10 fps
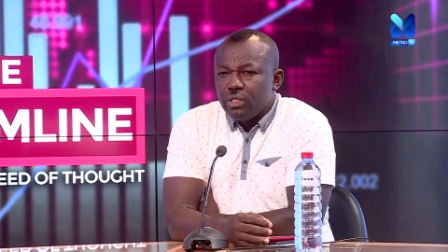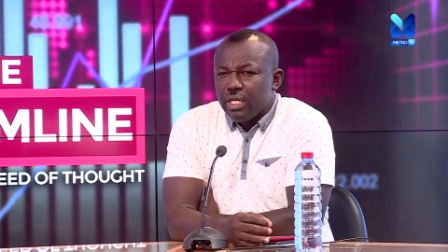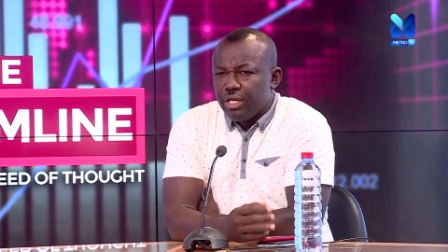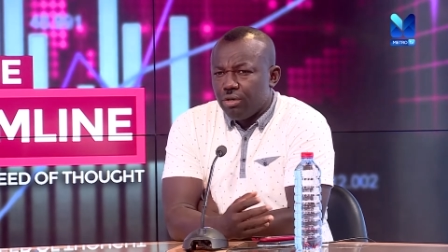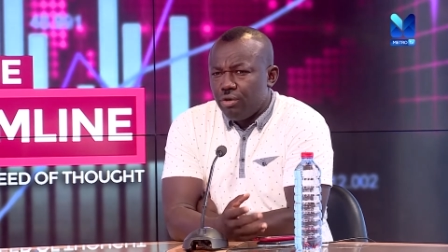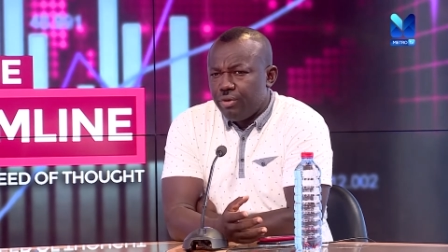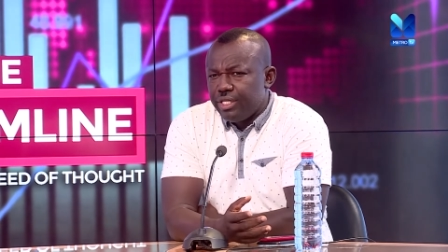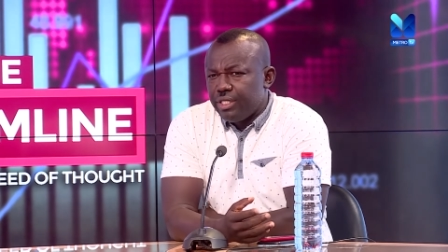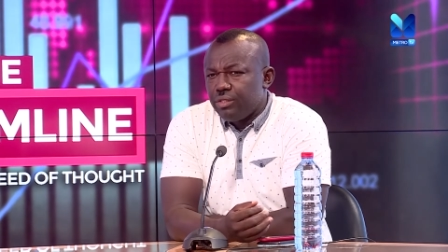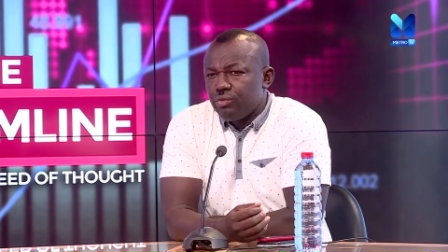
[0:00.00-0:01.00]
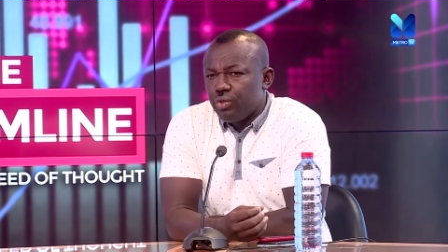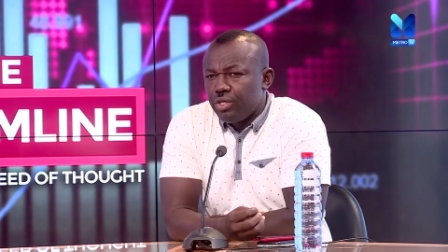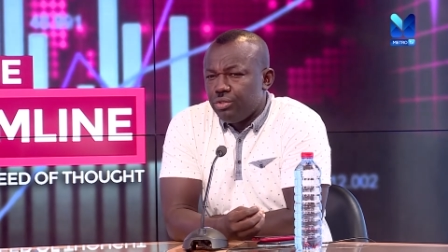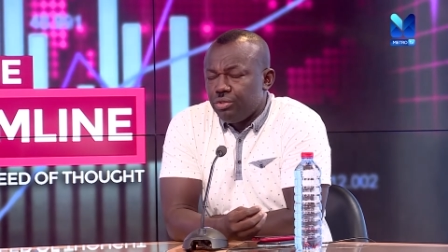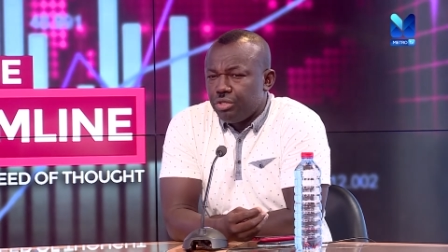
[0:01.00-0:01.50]
And already
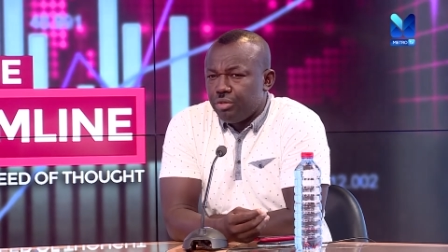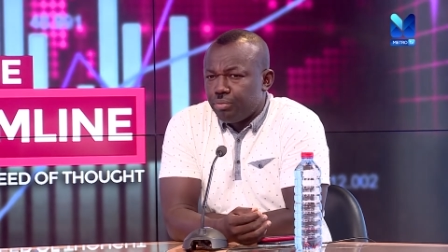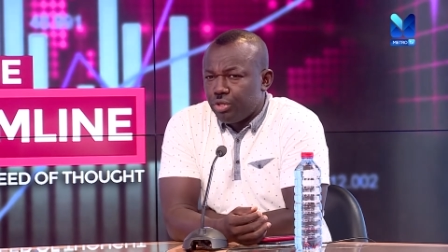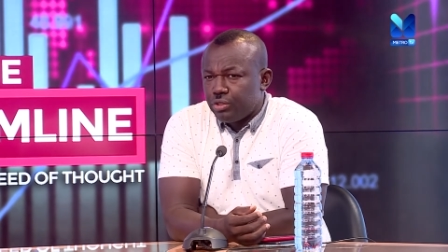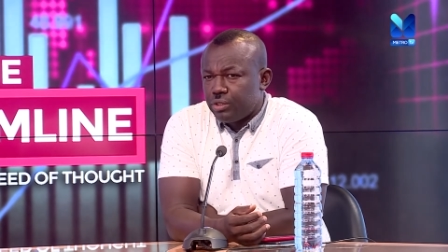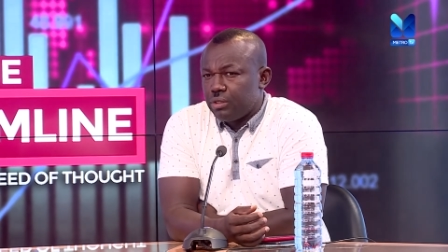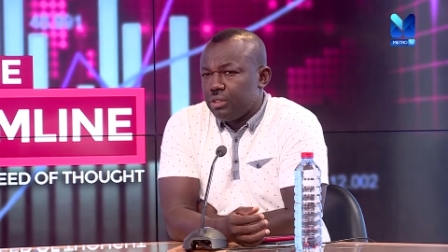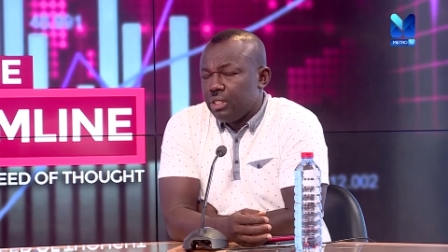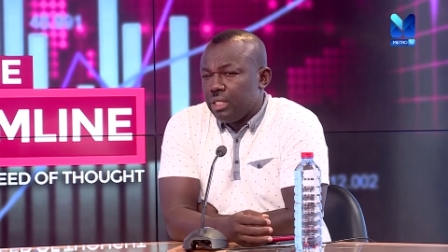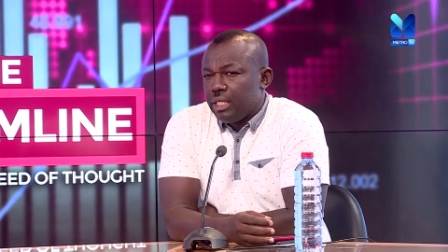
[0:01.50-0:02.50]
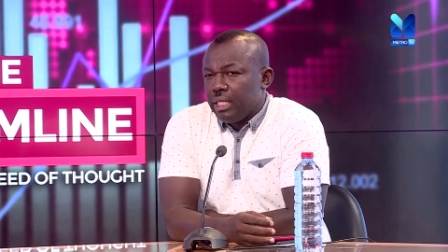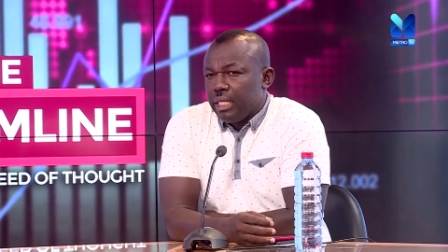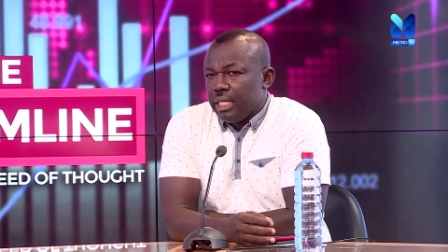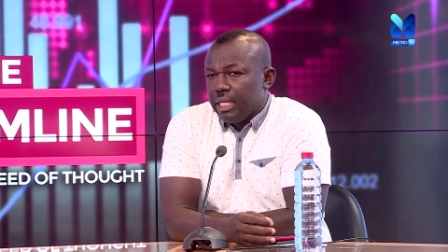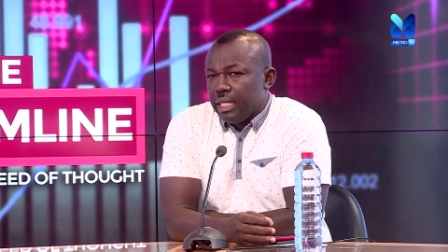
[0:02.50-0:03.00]
when you import
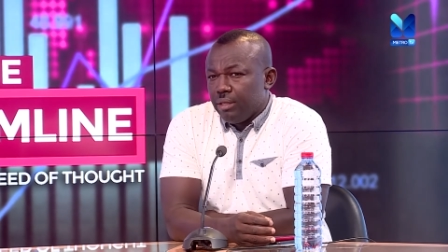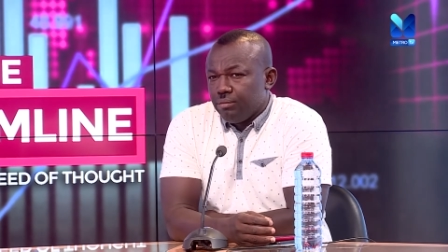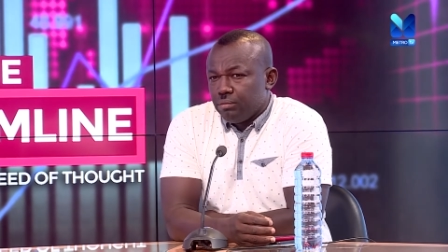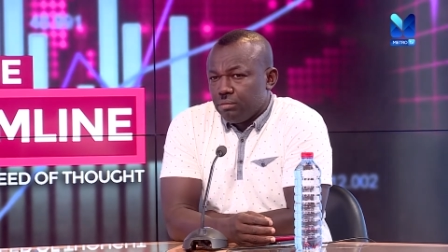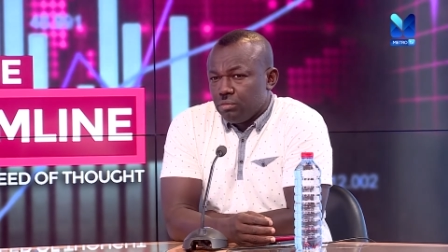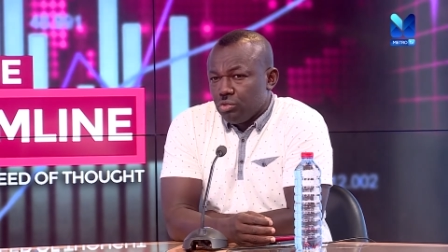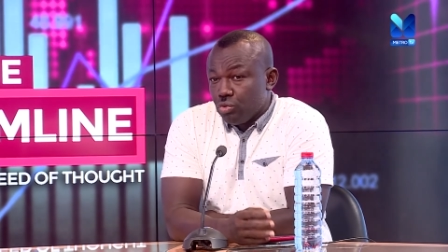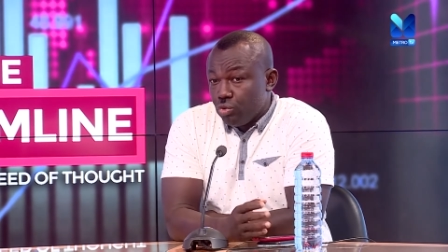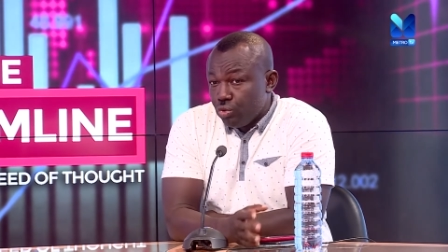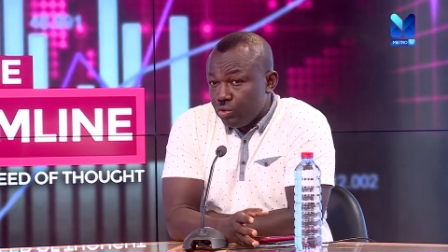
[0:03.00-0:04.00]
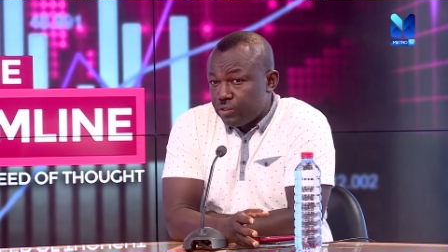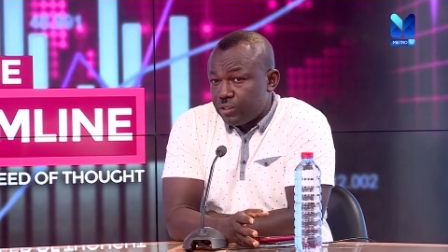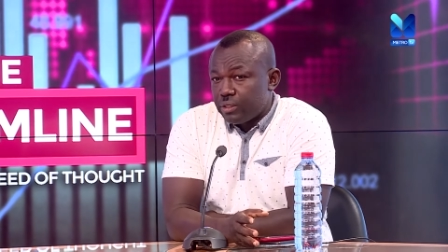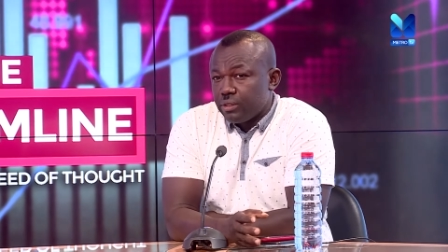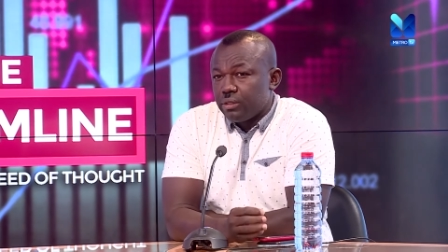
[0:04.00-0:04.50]
um,
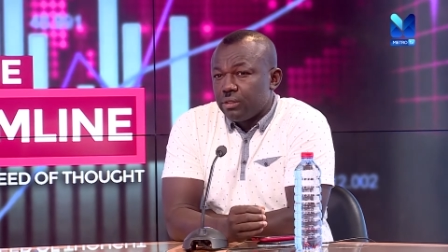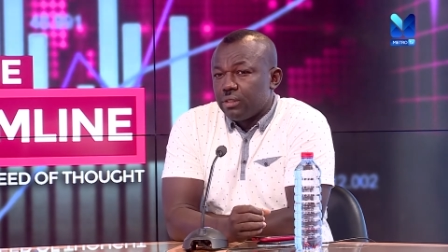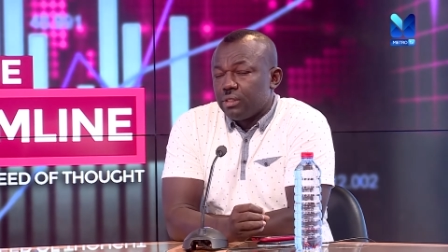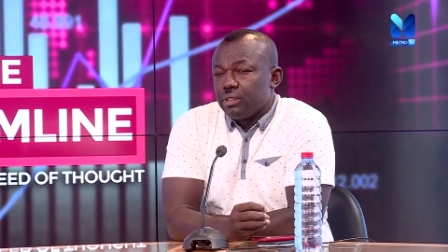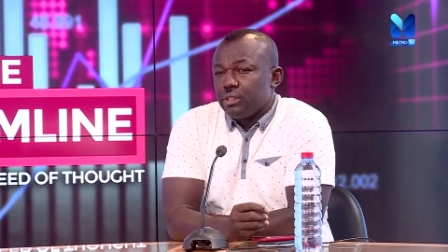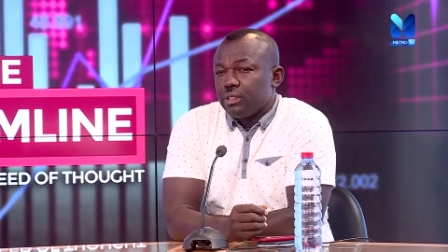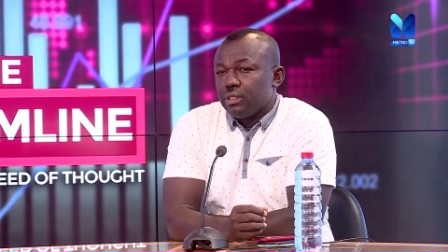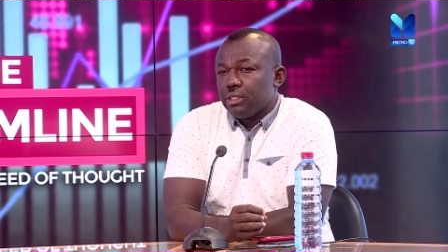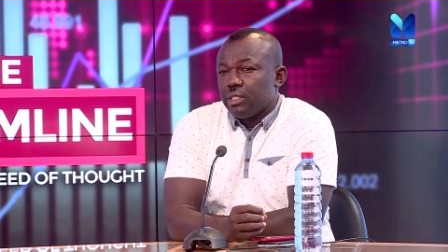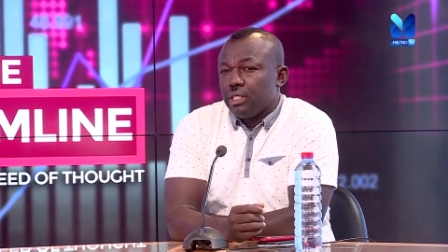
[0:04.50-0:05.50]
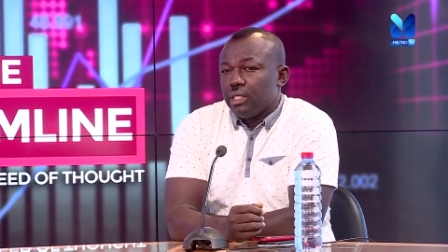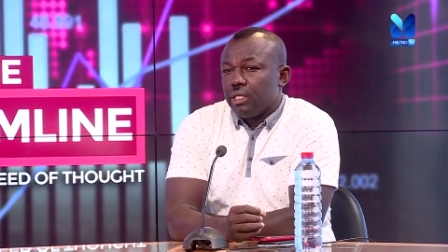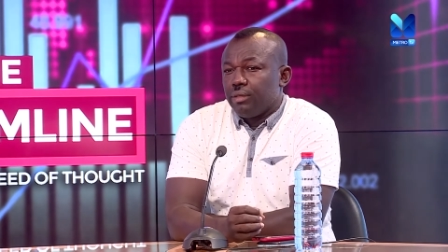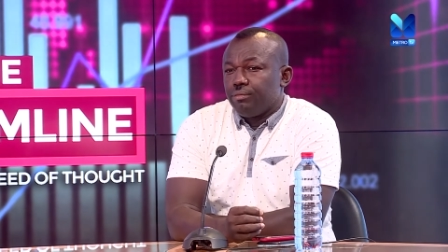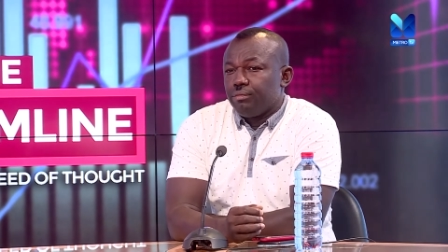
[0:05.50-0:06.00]
goods,
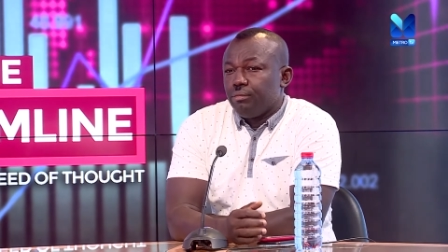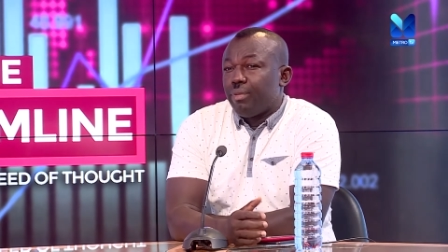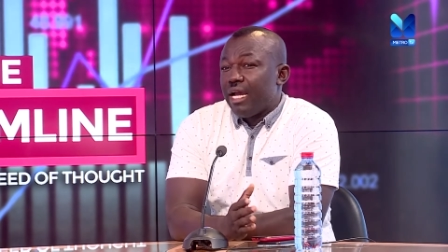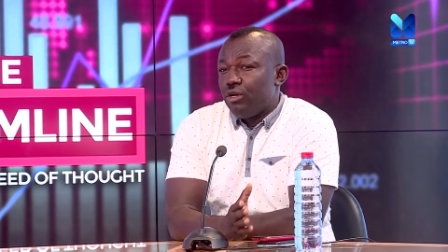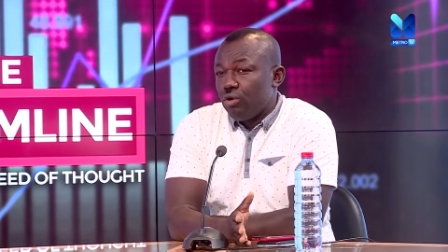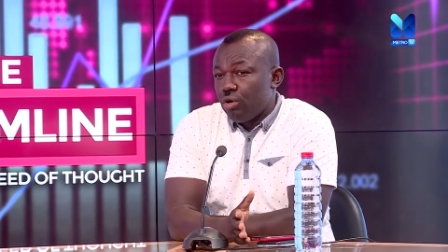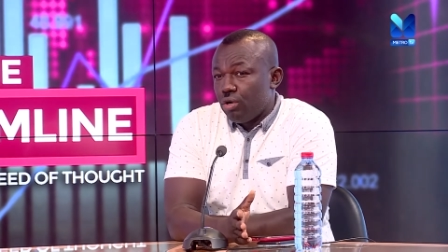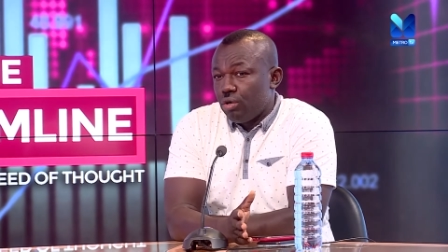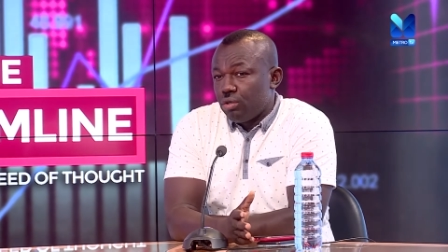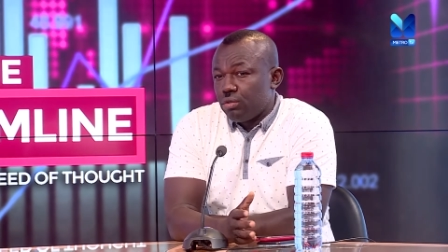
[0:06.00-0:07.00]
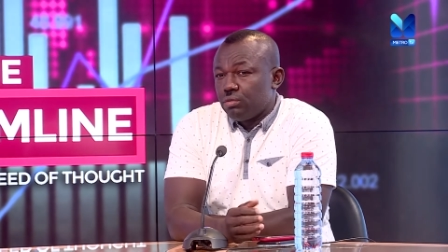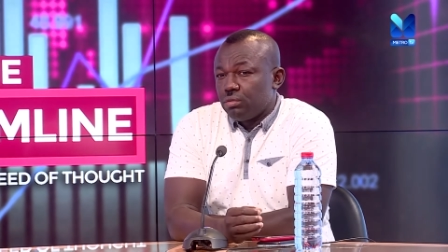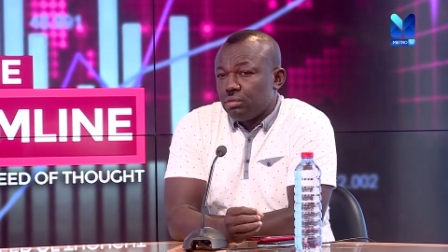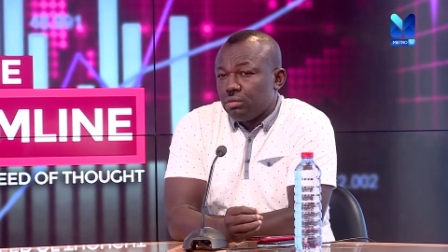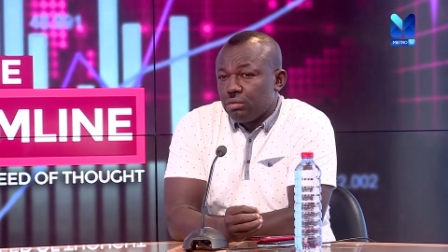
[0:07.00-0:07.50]
um, by law,
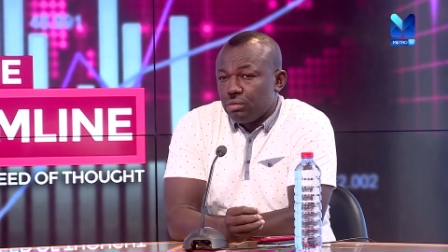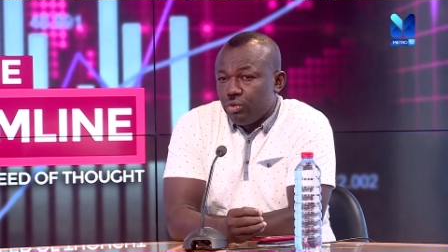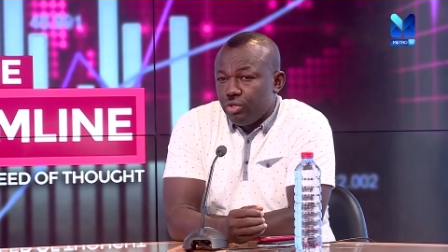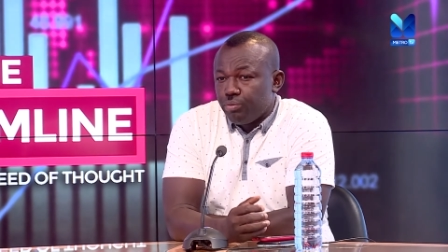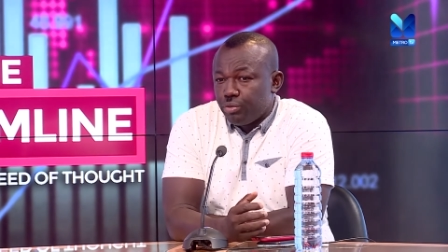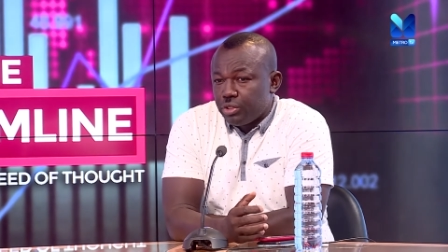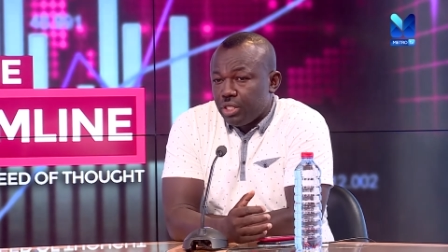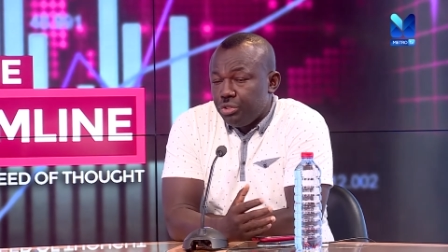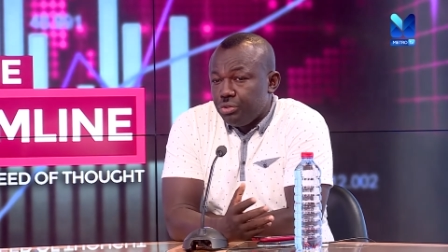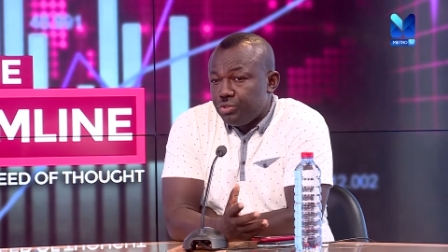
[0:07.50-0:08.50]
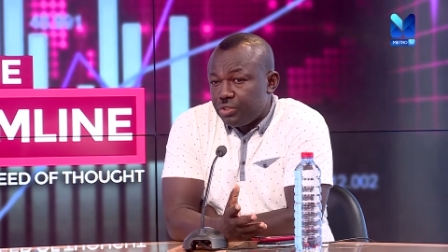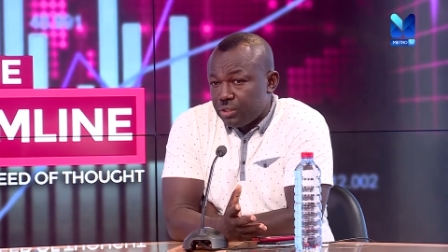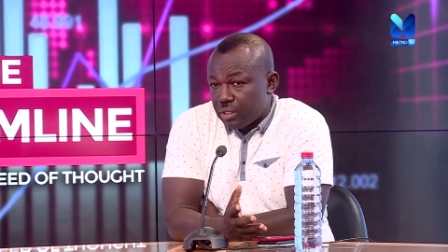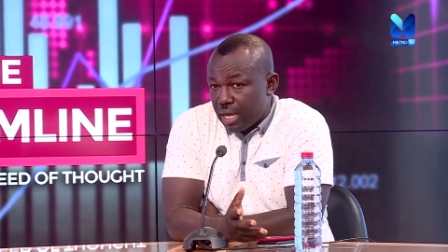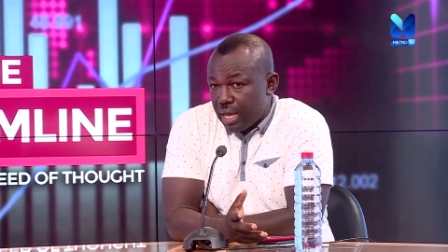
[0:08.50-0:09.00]
when you import a used
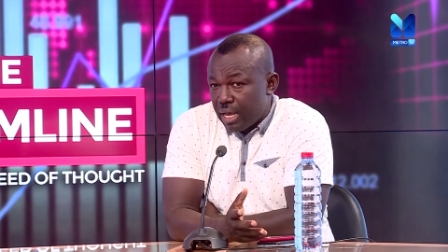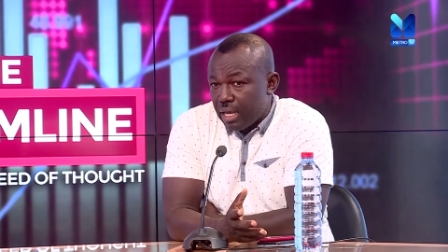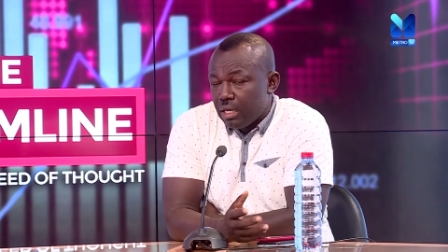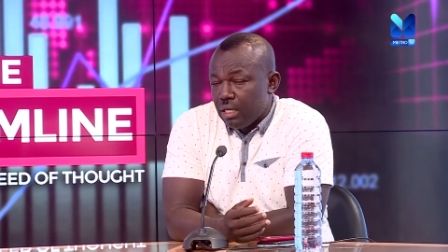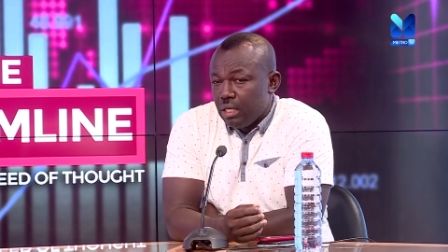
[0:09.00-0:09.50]
car,